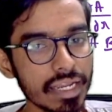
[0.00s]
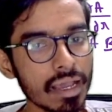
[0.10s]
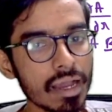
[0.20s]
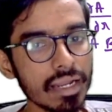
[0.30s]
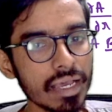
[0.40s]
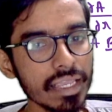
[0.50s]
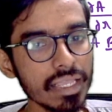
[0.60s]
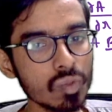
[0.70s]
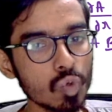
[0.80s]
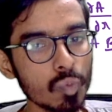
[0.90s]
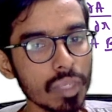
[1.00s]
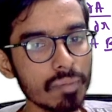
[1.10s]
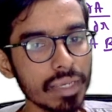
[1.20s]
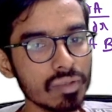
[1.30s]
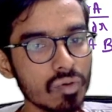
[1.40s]
dot I dou B
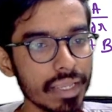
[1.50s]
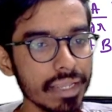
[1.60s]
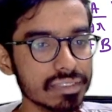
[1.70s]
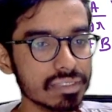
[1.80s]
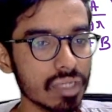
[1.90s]
by dou x.